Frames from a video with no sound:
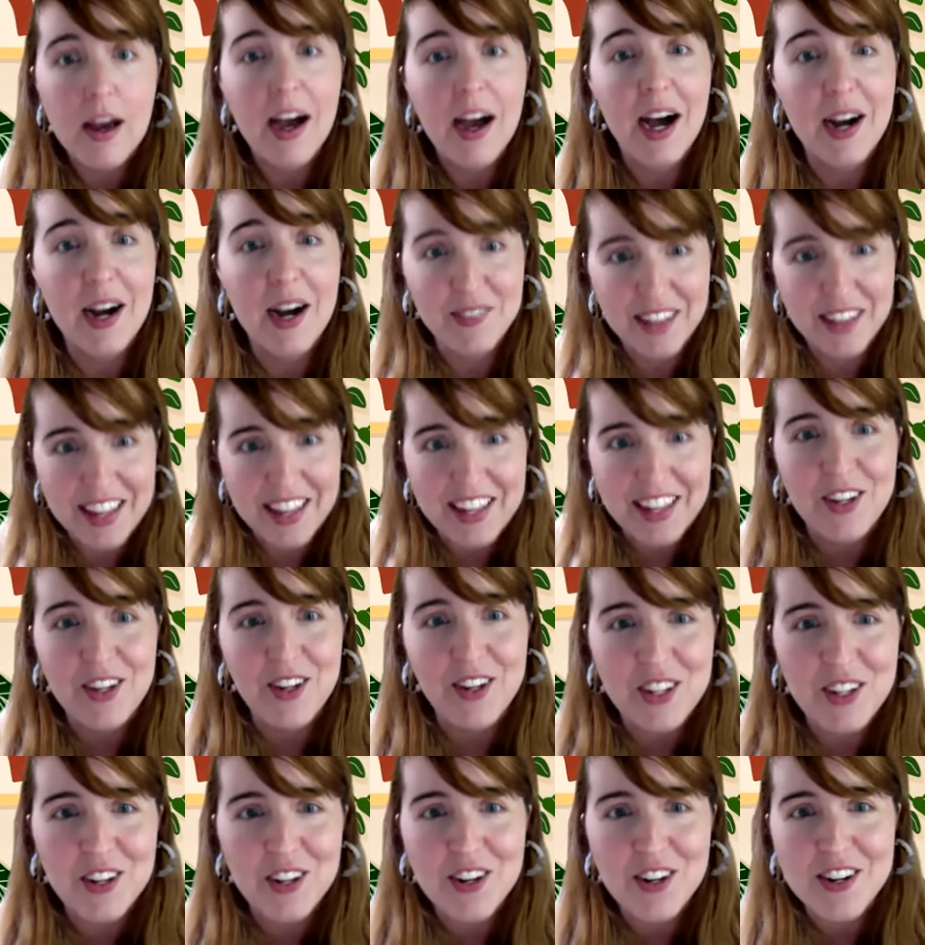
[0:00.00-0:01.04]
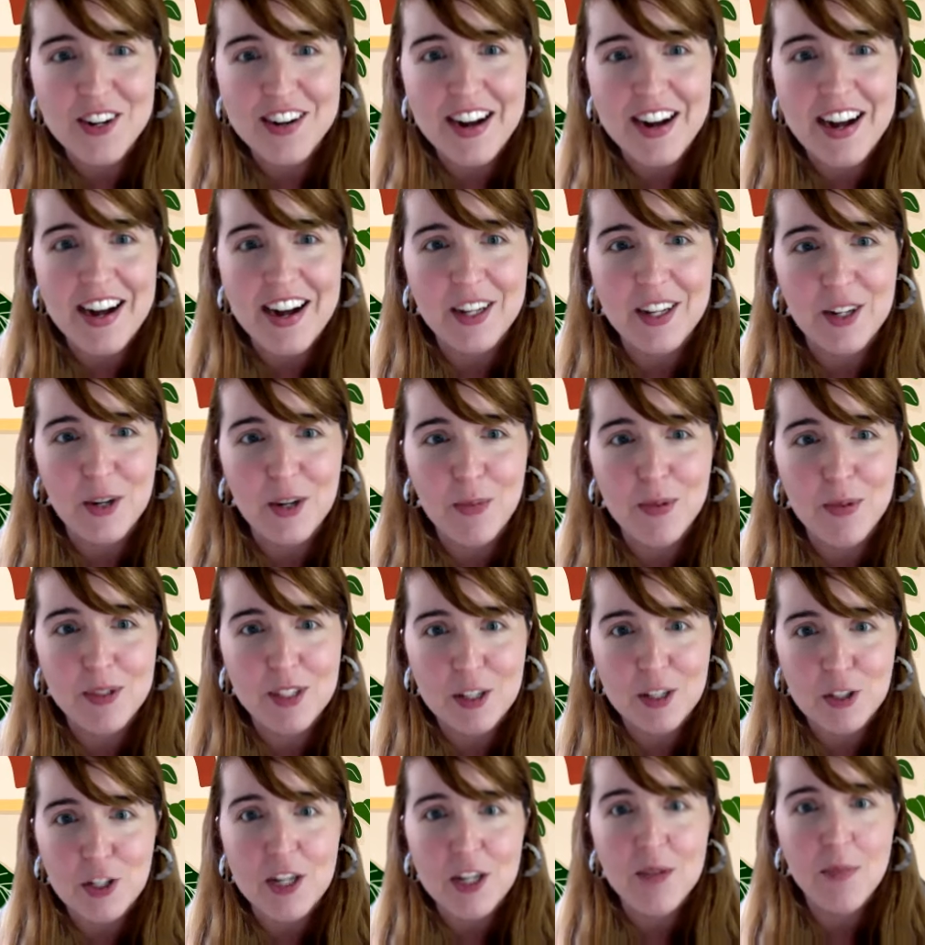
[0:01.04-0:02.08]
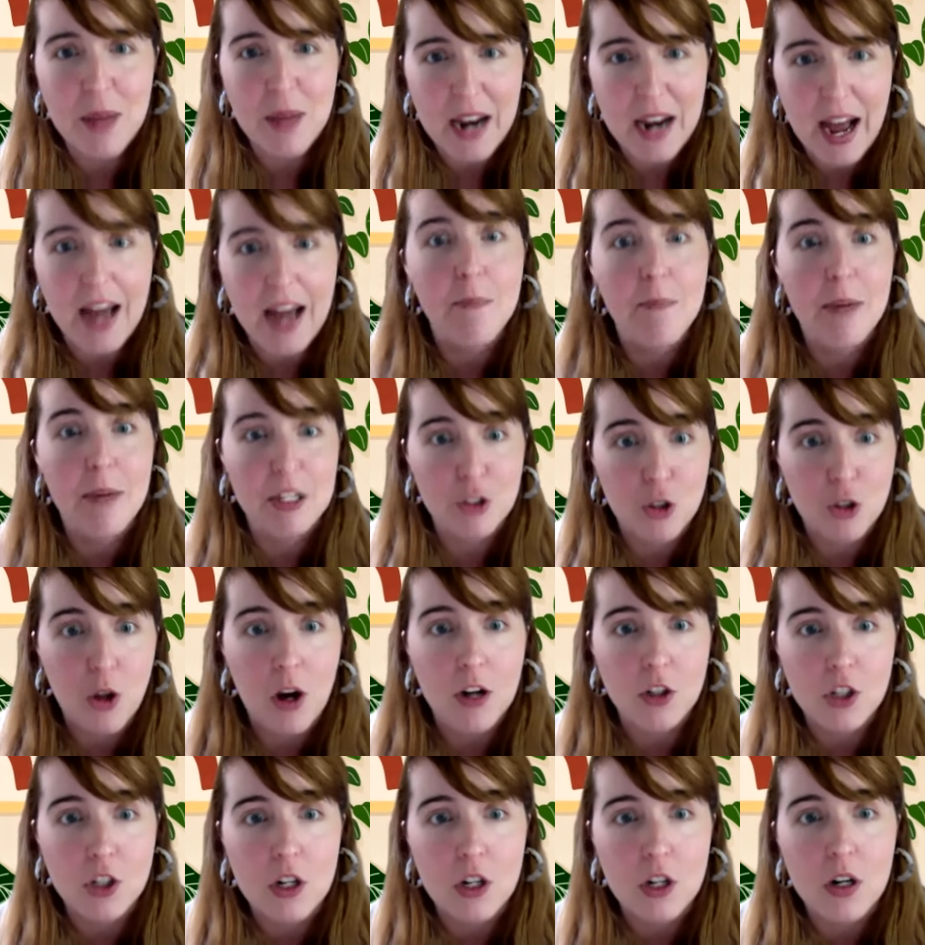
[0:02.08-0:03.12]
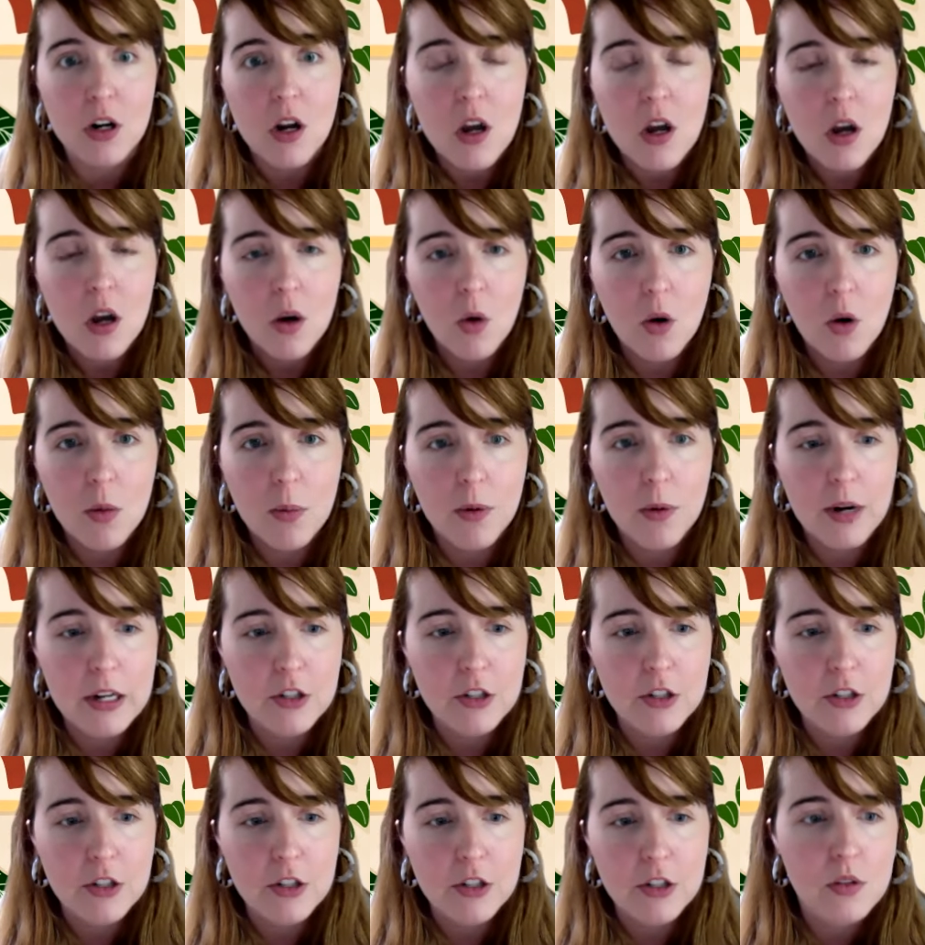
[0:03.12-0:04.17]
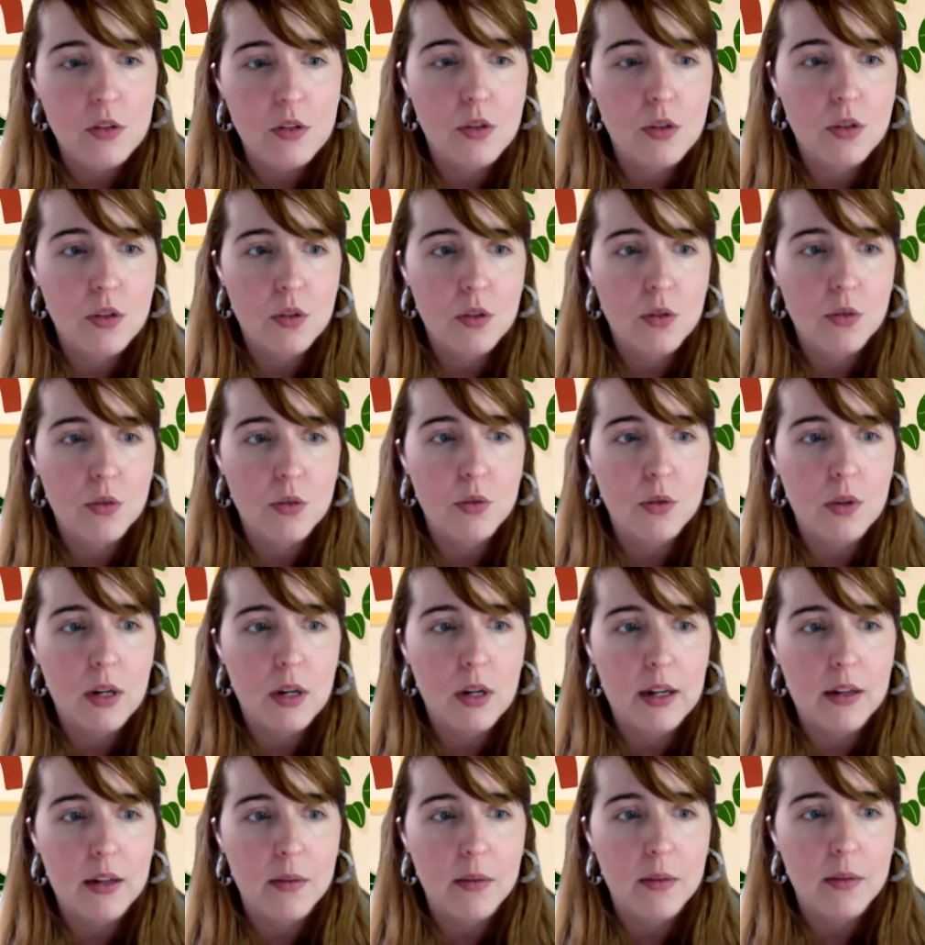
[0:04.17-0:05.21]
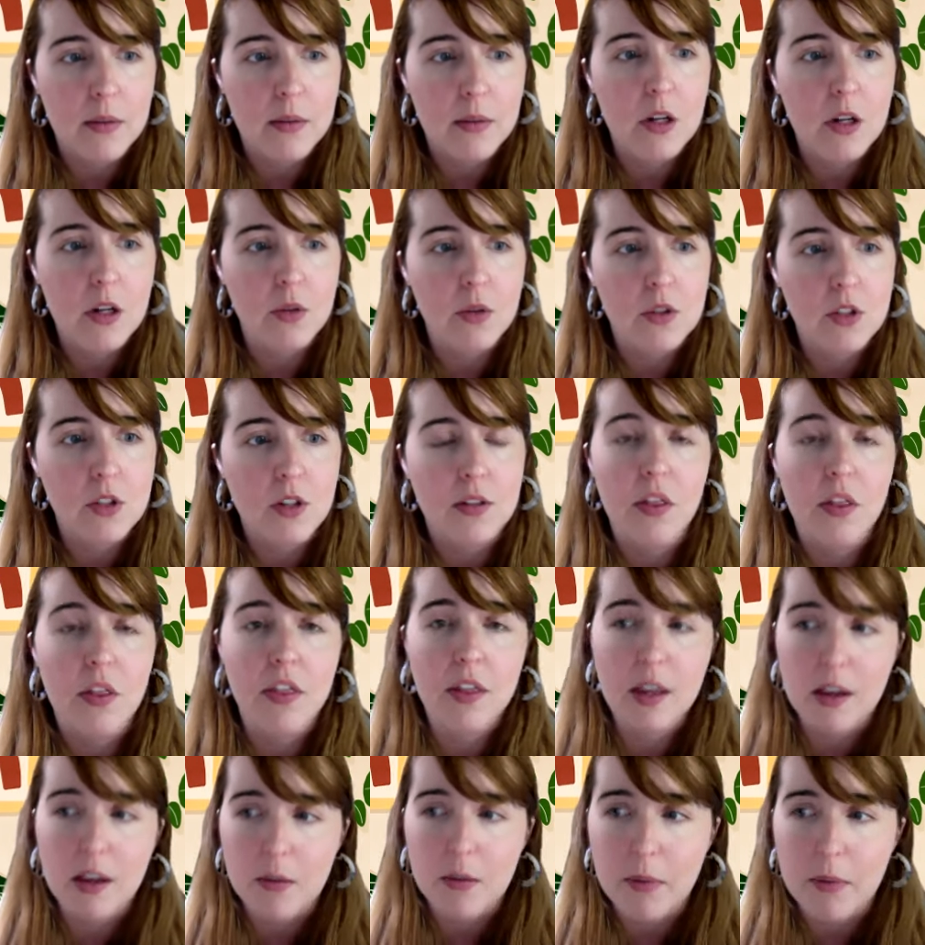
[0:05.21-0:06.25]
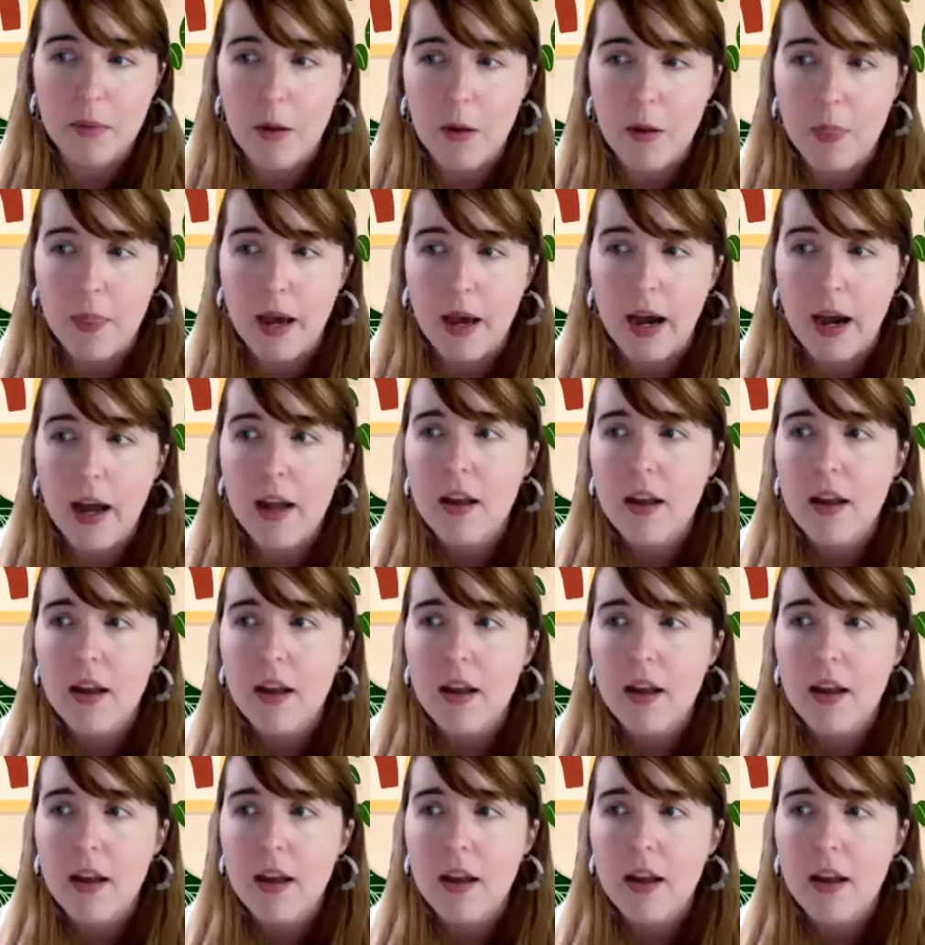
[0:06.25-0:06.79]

um, like your your uh, your position, but at much larger corporations to um, you know start to think about that.